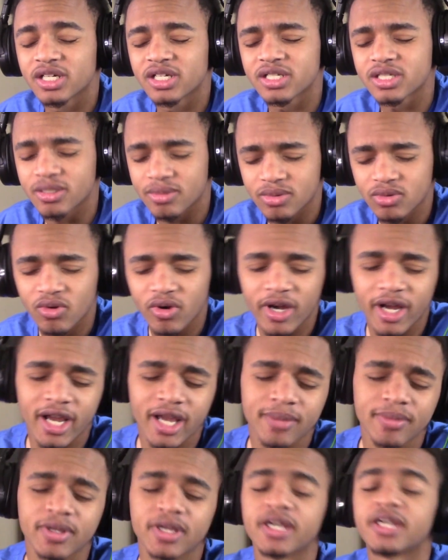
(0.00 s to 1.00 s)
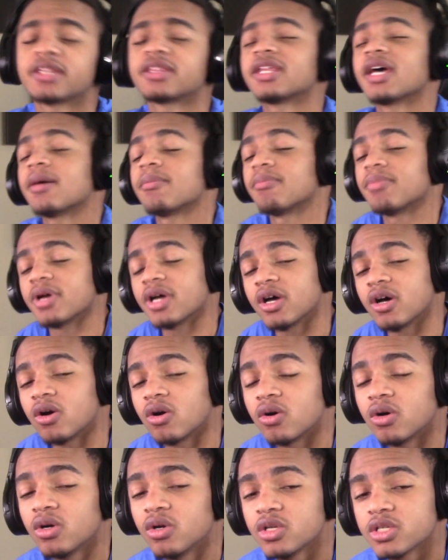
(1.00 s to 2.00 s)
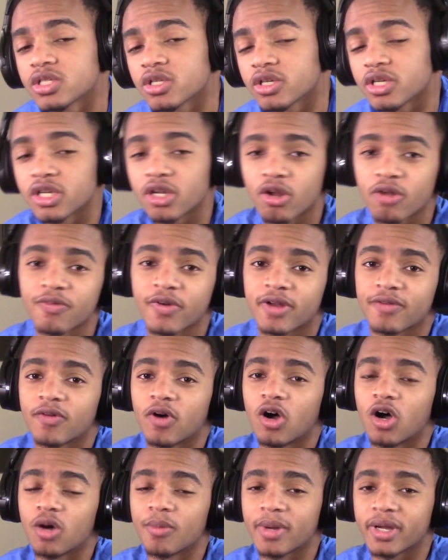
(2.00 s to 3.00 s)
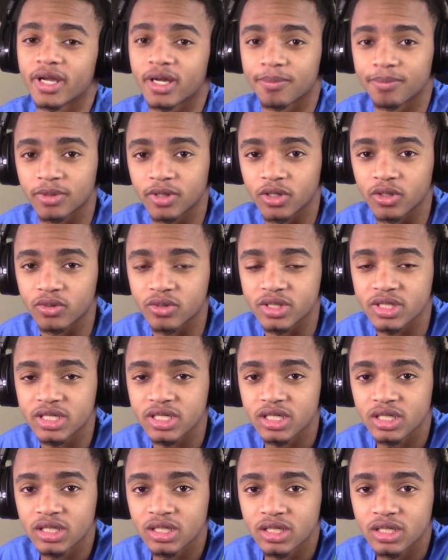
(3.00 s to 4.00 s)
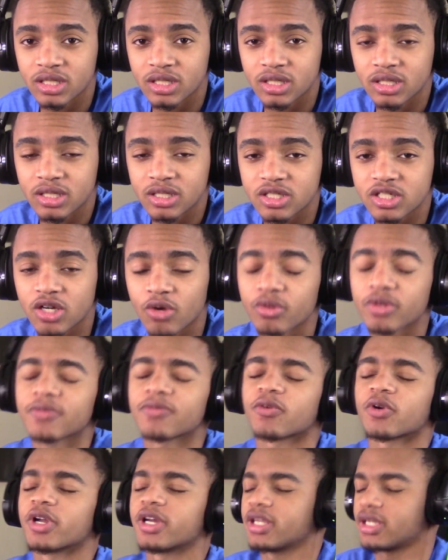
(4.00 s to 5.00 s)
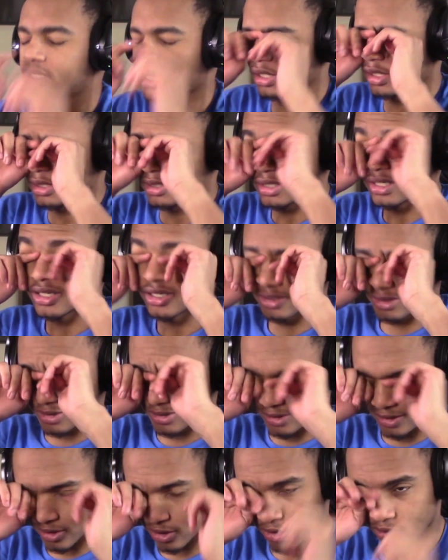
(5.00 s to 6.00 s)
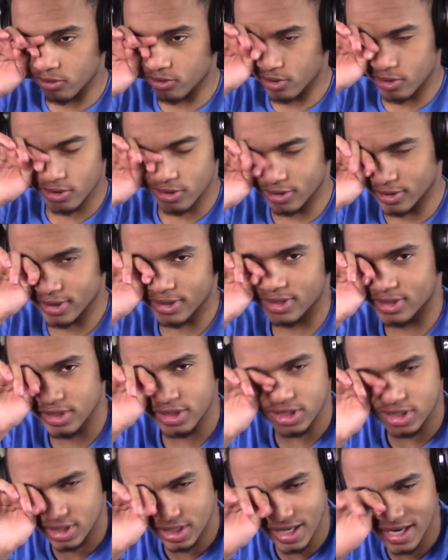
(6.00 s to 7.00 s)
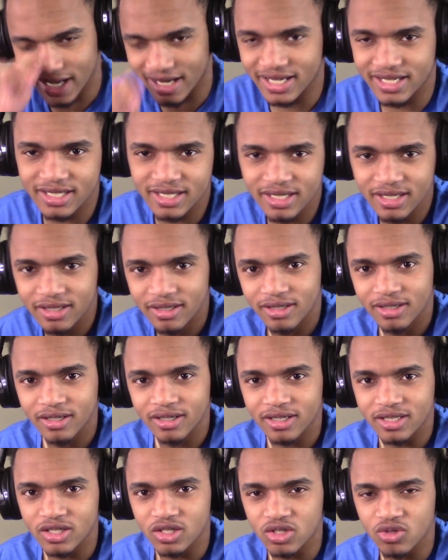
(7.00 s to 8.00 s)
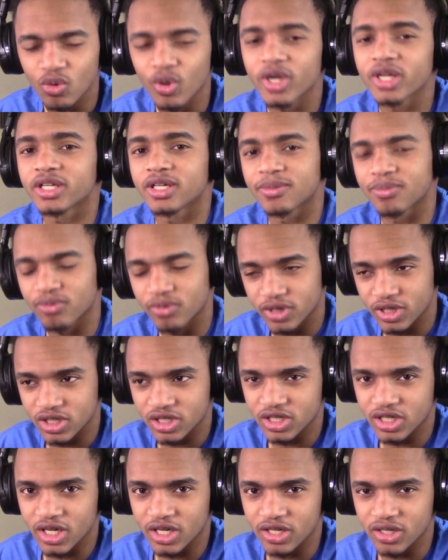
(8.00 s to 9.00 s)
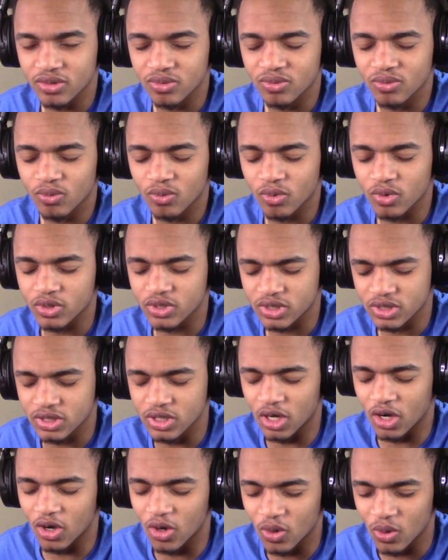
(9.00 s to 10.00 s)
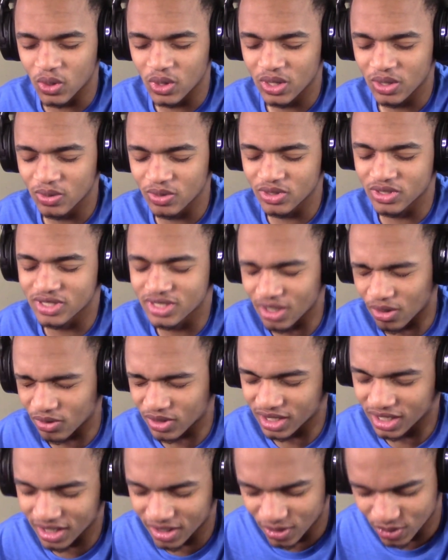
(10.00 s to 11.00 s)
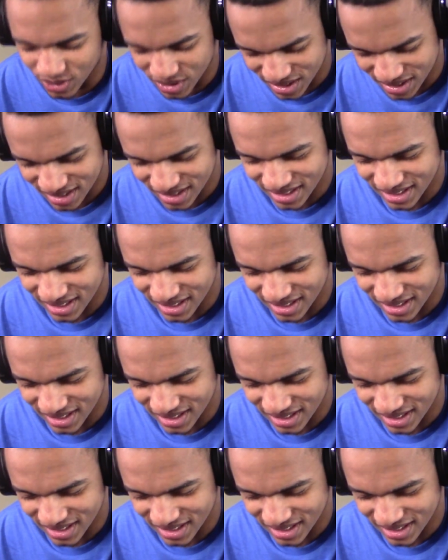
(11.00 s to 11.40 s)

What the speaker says: Subscribe, hit that bell so you get notified of all my uploads. Share with a friend. You know, all that good jazz. It's greatly appreciated. We're so close.